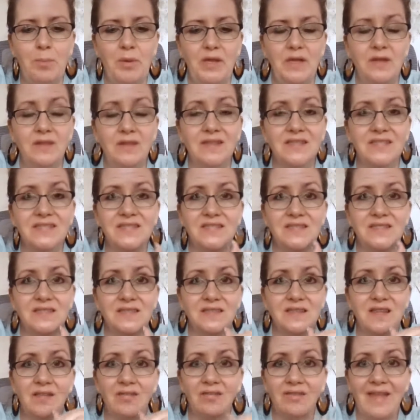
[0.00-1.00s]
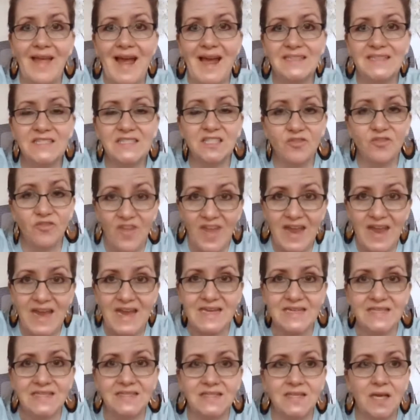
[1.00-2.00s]
But the last
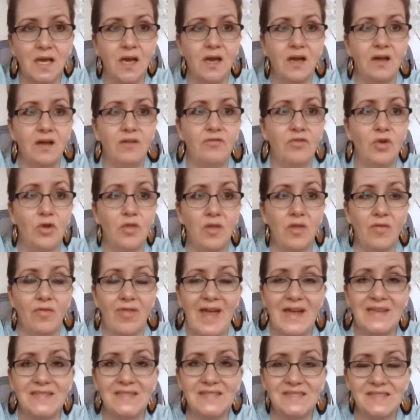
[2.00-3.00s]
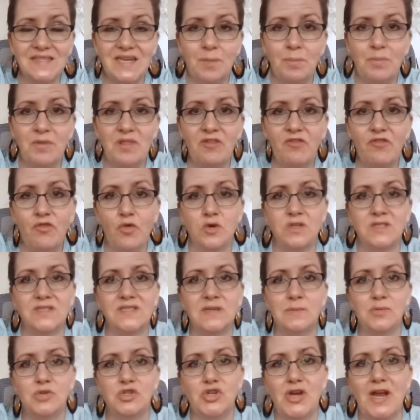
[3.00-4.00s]
phase or the last step in the
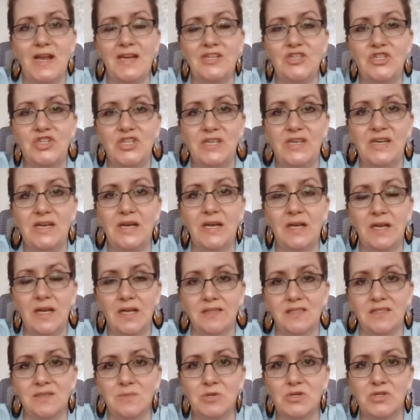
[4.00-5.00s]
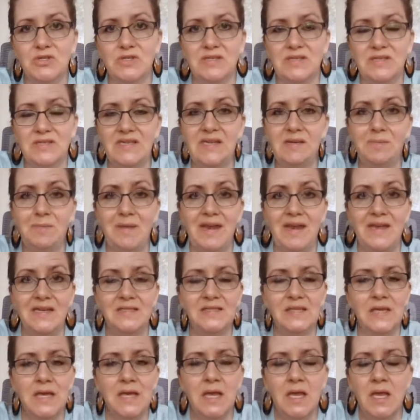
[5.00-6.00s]
4-step strategy to get customers and
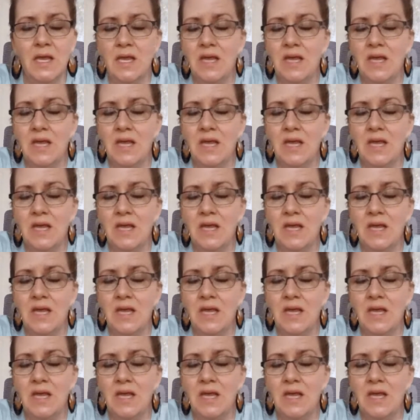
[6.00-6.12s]
teammates